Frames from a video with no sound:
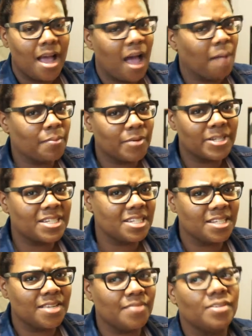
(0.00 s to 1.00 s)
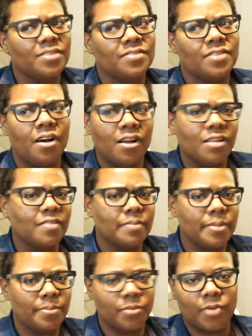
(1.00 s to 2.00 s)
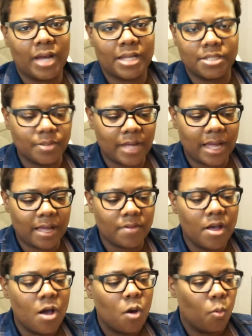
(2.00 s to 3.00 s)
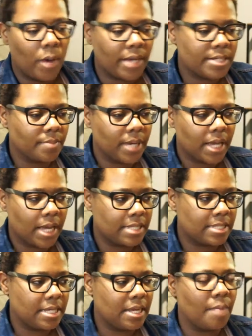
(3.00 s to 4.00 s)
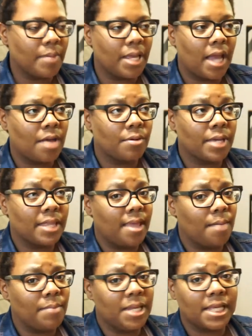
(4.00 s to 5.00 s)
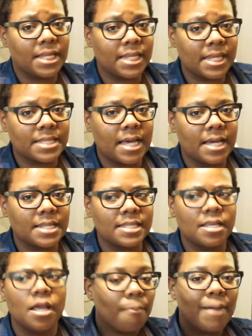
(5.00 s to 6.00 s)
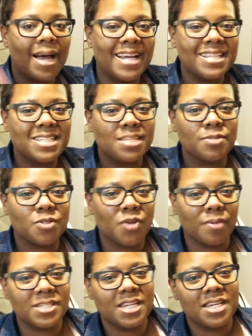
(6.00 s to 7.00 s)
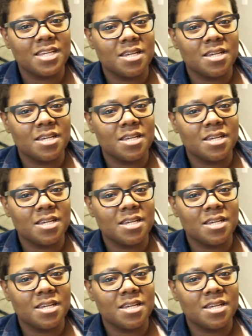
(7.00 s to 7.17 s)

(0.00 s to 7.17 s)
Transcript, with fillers: I'm appreciative of all of the people who I do have watching my content. I mean, I don't get that many clicks, honestly. My subscription